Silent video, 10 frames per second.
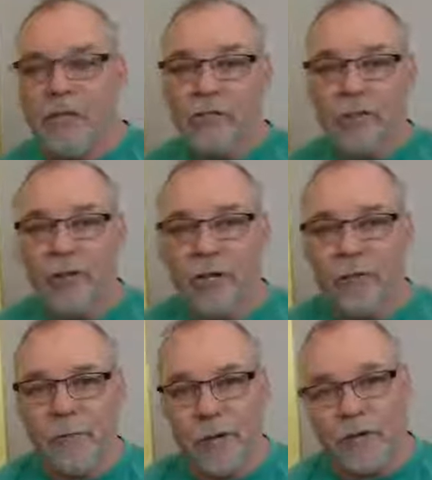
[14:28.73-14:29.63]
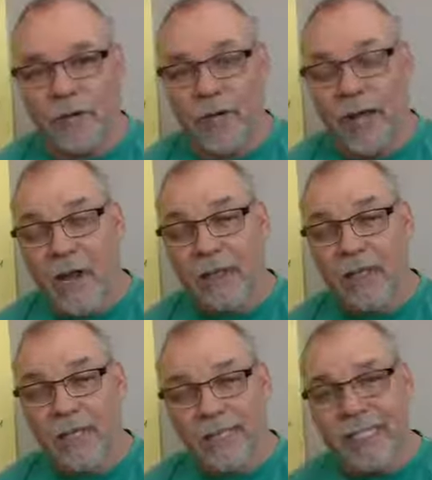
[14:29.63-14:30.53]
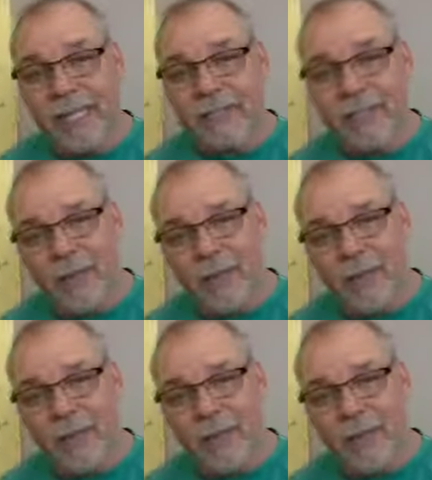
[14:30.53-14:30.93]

sharing information on how to get